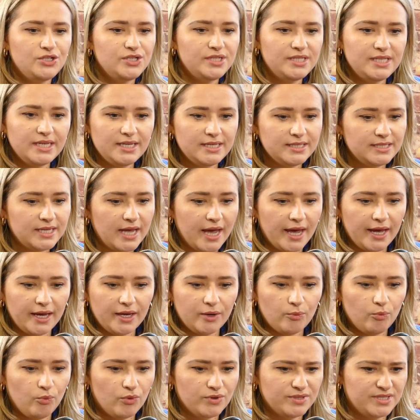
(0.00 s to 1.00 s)
Just things
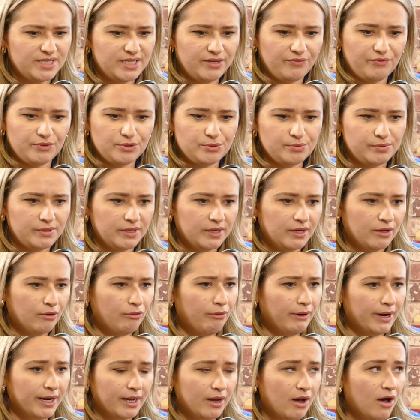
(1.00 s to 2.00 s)
like, what's the difference between a
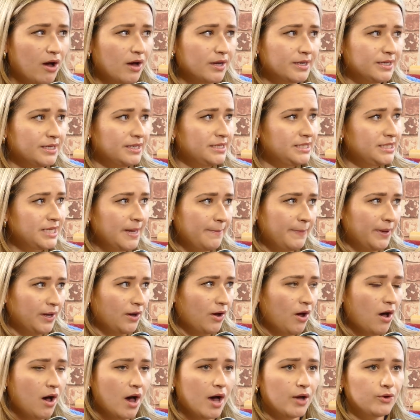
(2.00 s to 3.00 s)
credit card and a debit
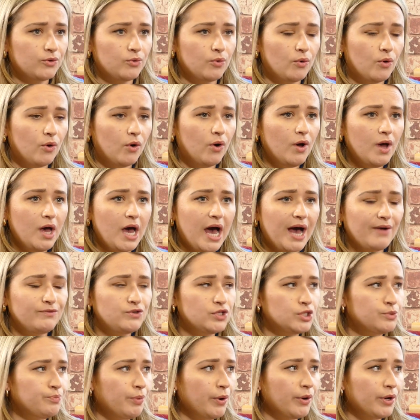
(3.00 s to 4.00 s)
card? Or I've
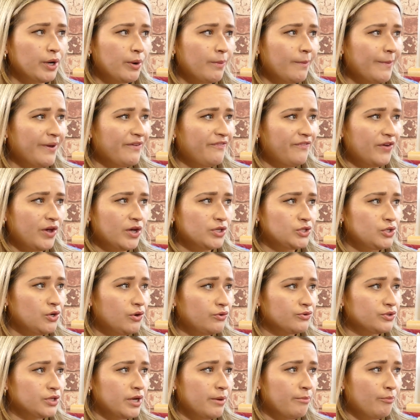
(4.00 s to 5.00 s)
just broken up with my first
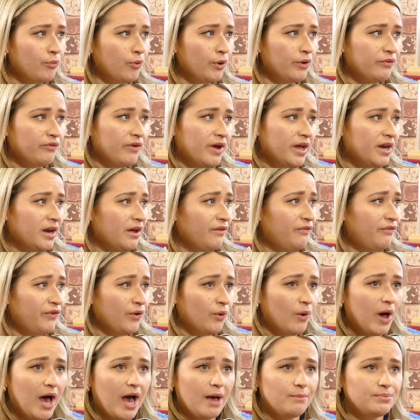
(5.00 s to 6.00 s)
long-term boyfriend. I
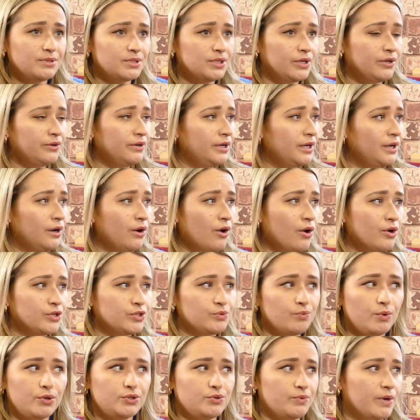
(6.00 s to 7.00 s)
feel absolutely
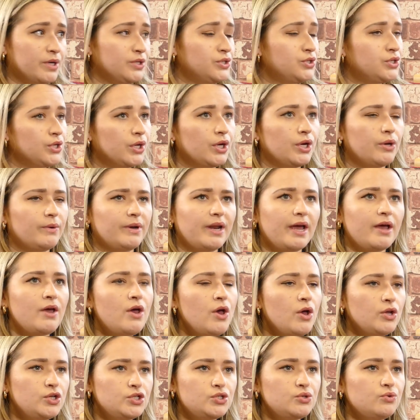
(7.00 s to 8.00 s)
lost. What do I do?
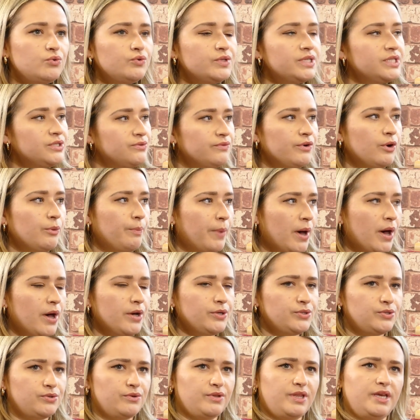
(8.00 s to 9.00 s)
And just all these real
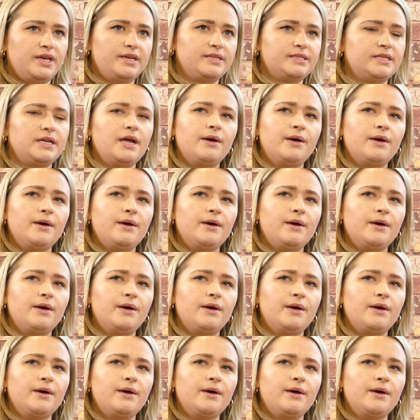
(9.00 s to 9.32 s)
personal things.